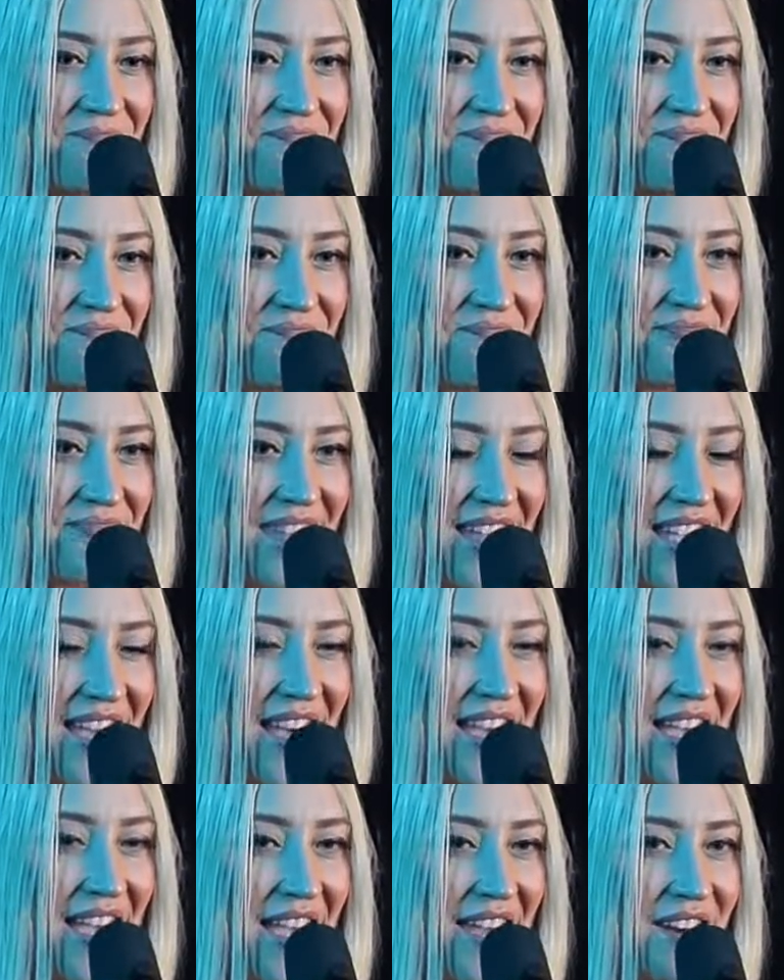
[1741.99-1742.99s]

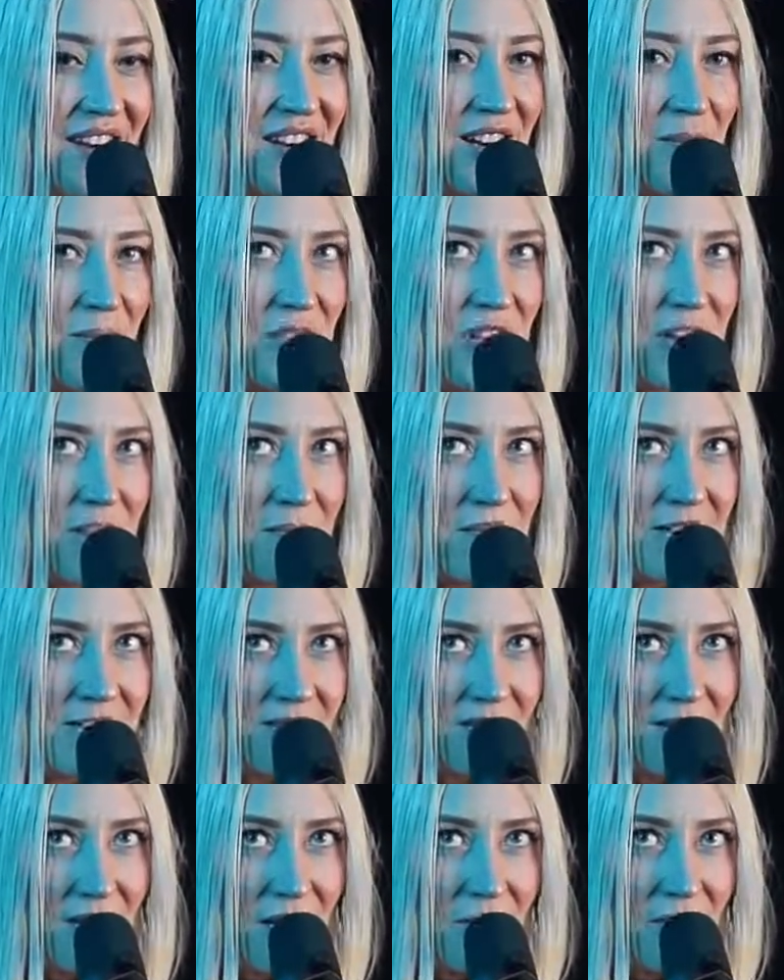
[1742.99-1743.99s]
I ended up there
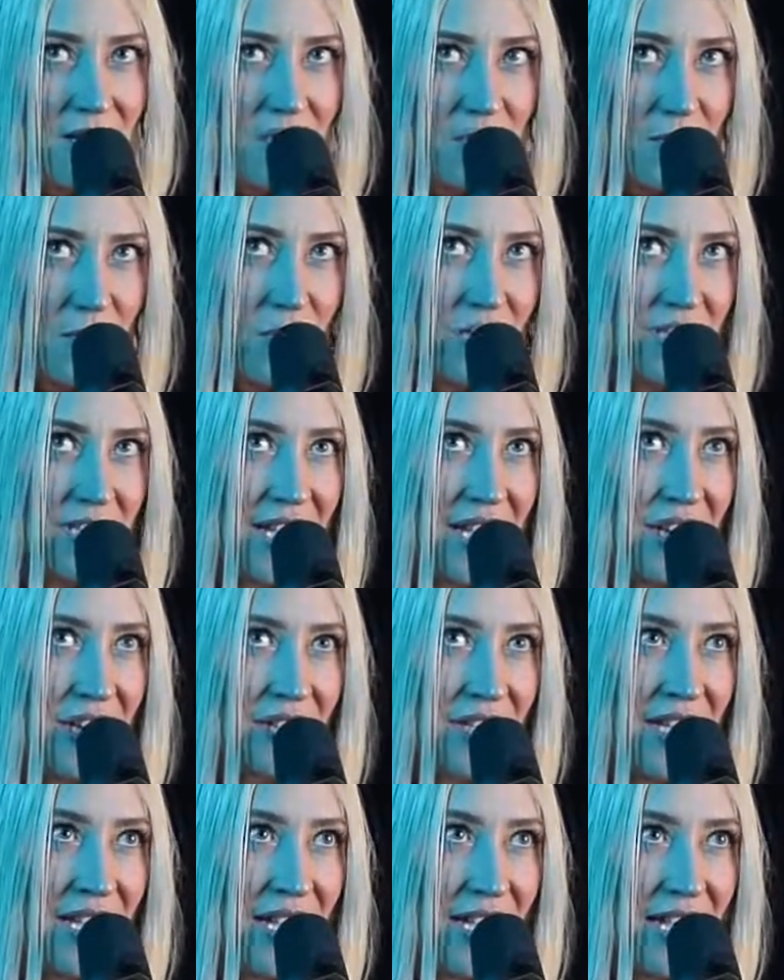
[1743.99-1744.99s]
because my bus broke down